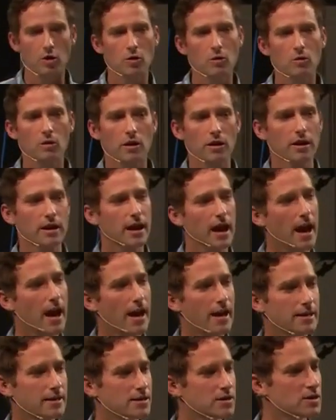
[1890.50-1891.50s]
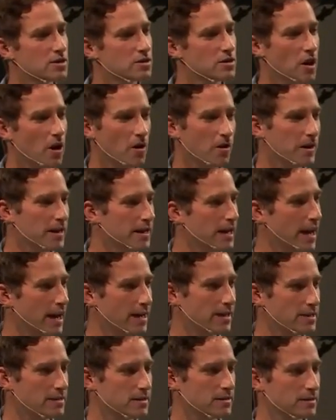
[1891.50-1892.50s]
You are God's starry
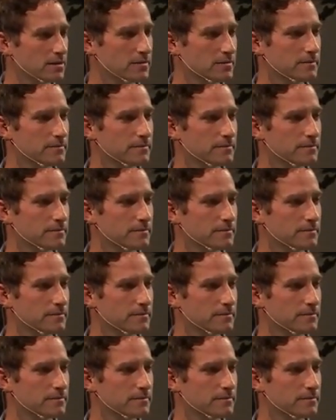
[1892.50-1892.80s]
night,